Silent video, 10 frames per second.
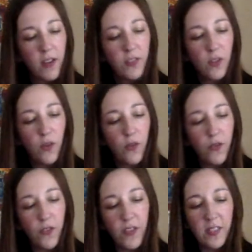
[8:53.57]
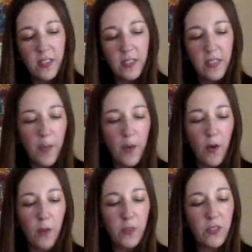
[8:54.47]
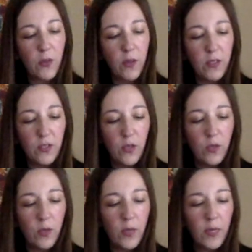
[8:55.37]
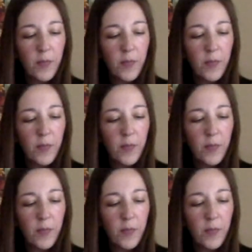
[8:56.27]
So for this demo, I'm just going to